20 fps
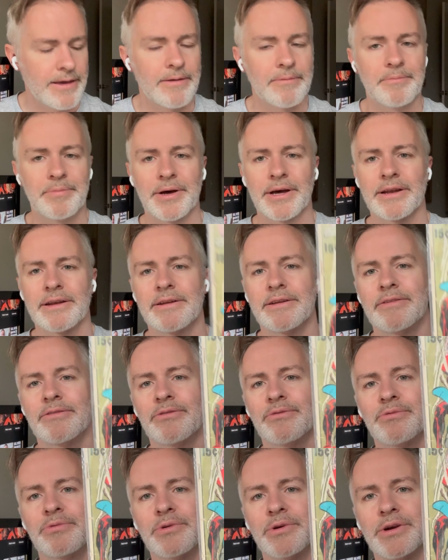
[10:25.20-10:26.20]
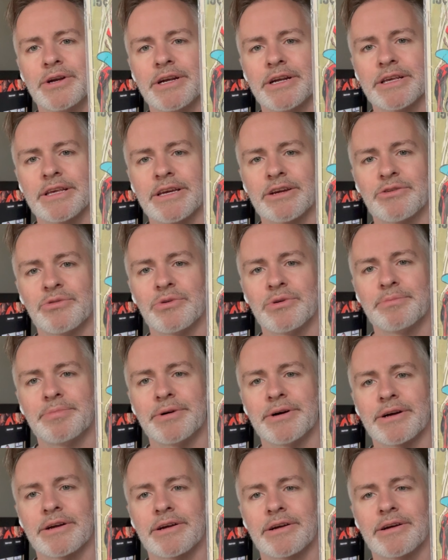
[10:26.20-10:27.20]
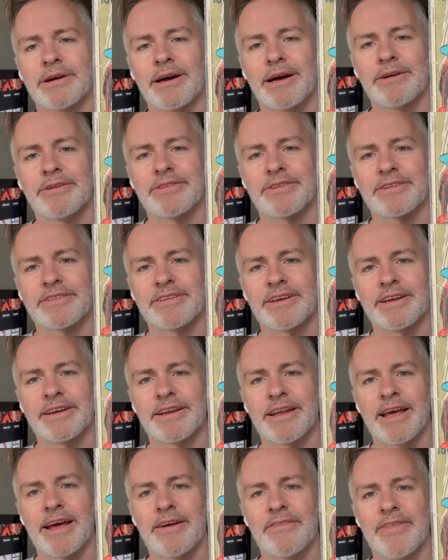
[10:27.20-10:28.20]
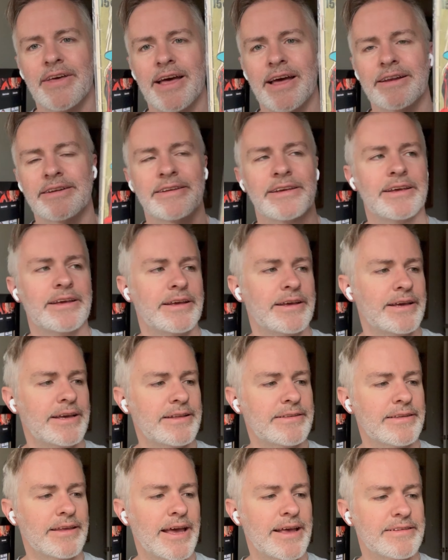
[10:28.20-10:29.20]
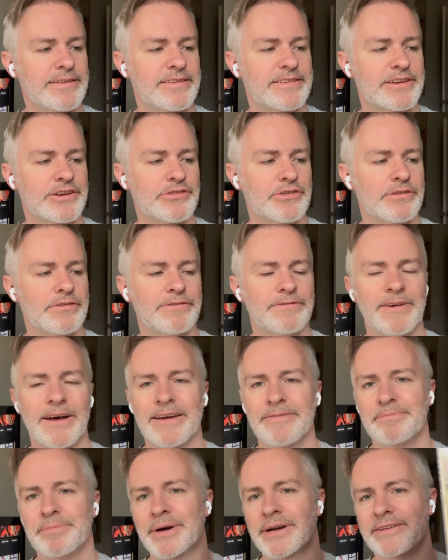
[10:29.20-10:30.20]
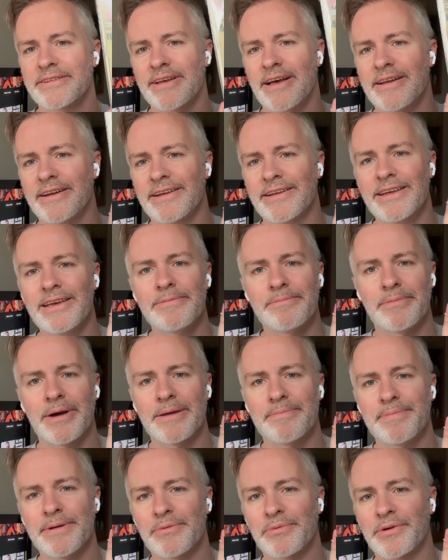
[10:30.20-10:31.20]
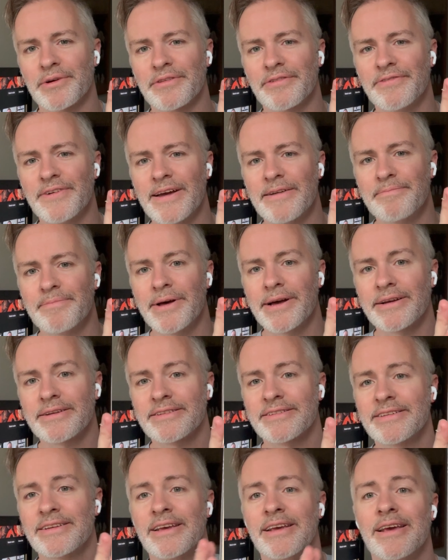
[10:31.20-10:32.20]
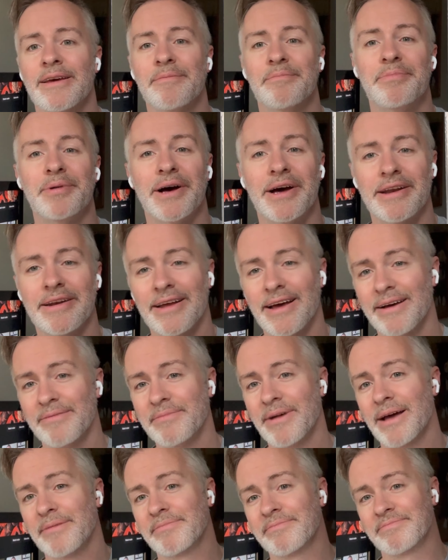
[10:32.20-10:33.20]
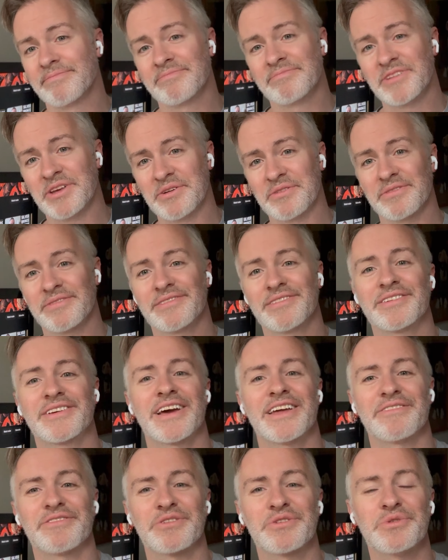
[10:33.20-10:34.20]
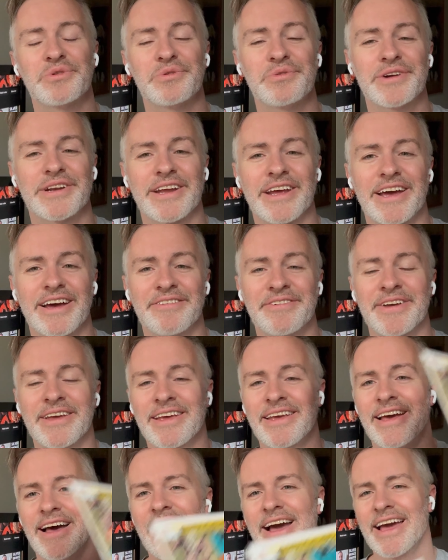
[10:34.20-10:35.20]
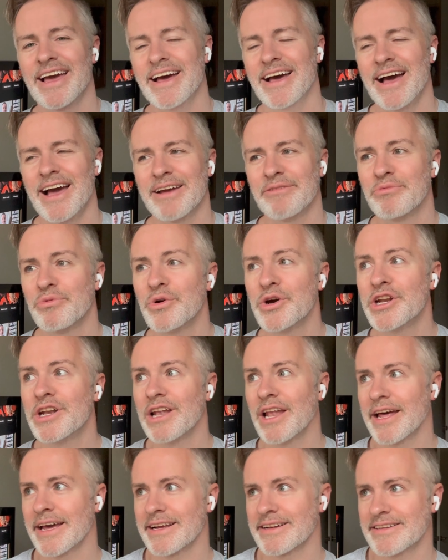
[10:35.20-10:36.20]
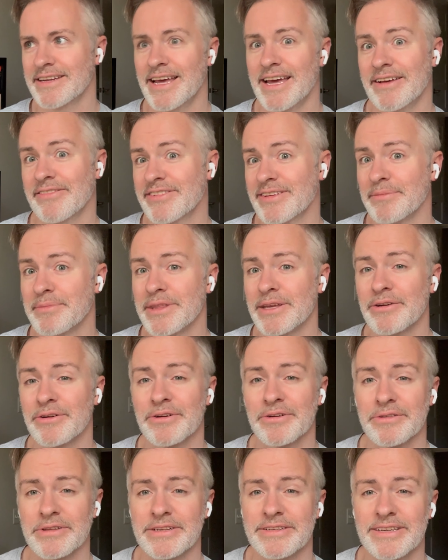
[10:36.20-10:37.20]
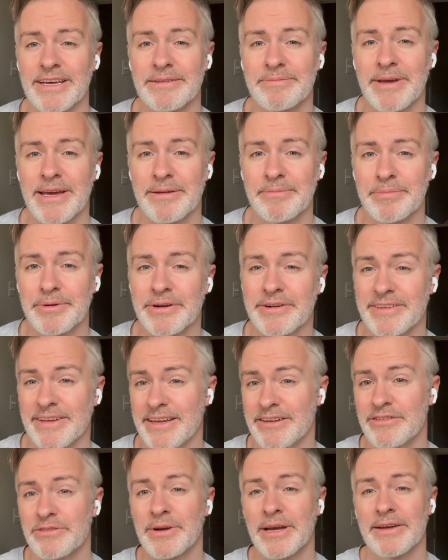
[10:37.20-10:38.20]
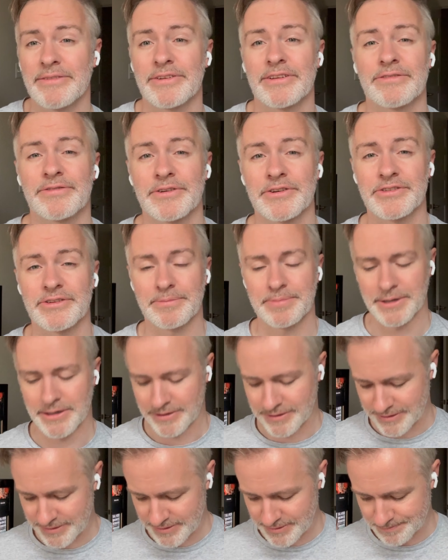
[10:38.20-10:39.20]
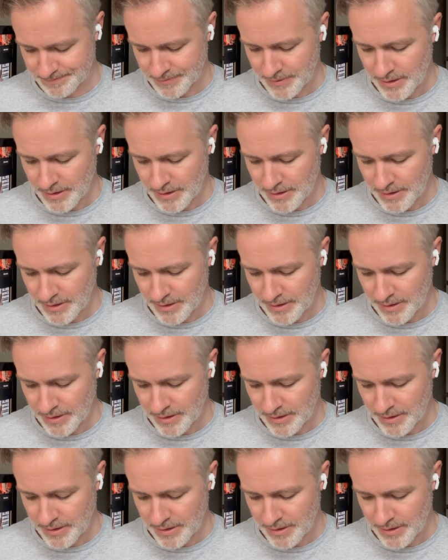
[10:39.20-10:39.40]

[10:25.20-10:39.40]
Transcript: But really cool book. I was excited to have that. It has a sticker of five bucks on it. It might be worth five bucks, but I'm, I'm you know, it's kind of a cool one to have. I ha- I would like to have some of the early Dead Man books. I do have his first appearance.